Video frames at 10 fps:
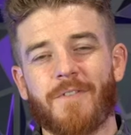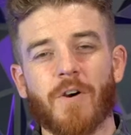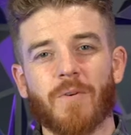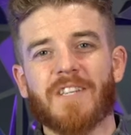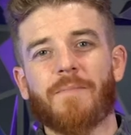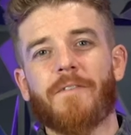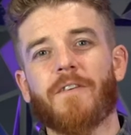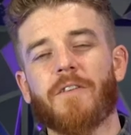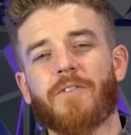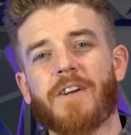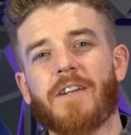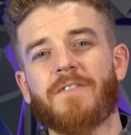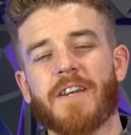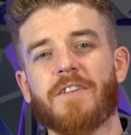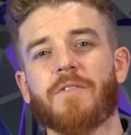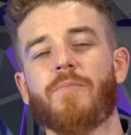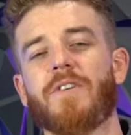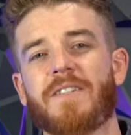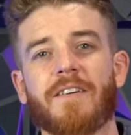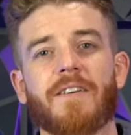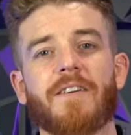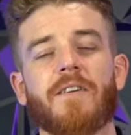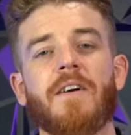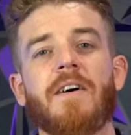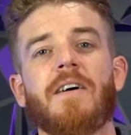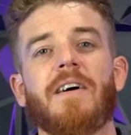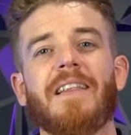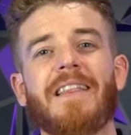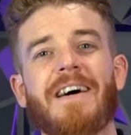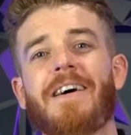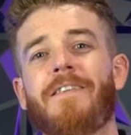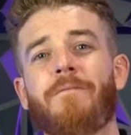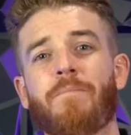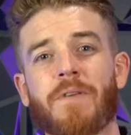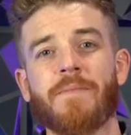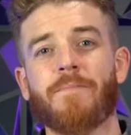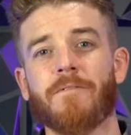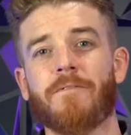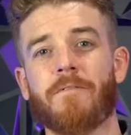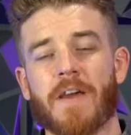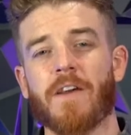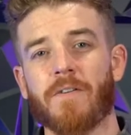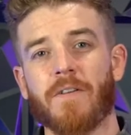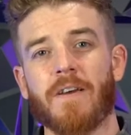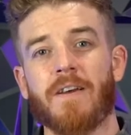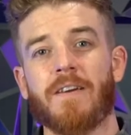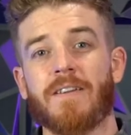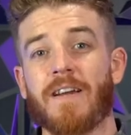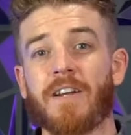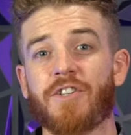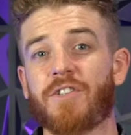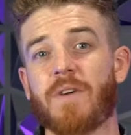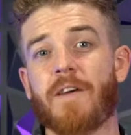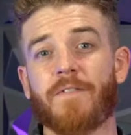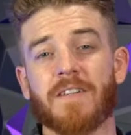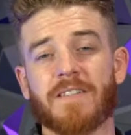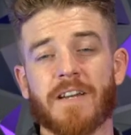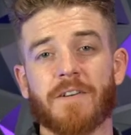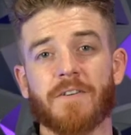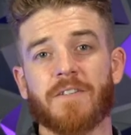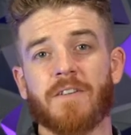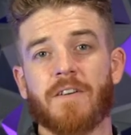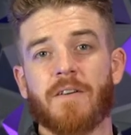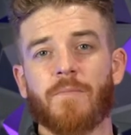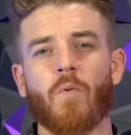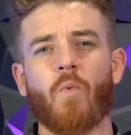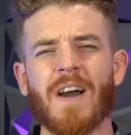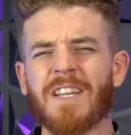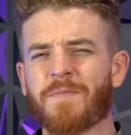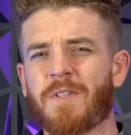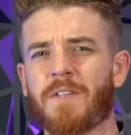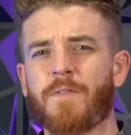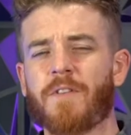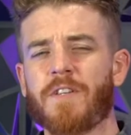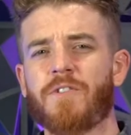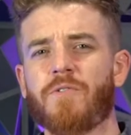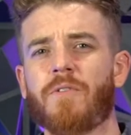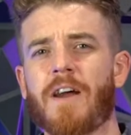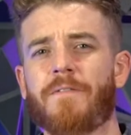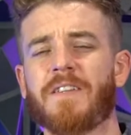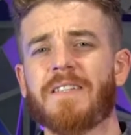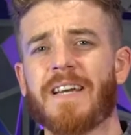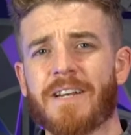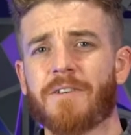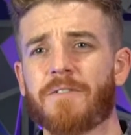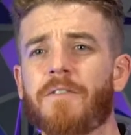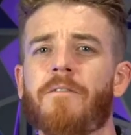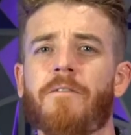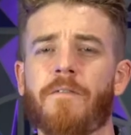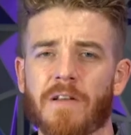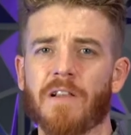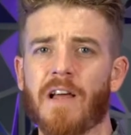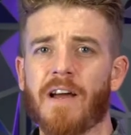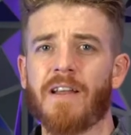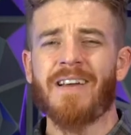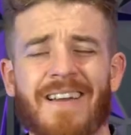Yo, what's up my fellow creatives? Adrian Boysel here. A lot of people fail, not just graphic designers, but why specifically do graphic designers fail a lot?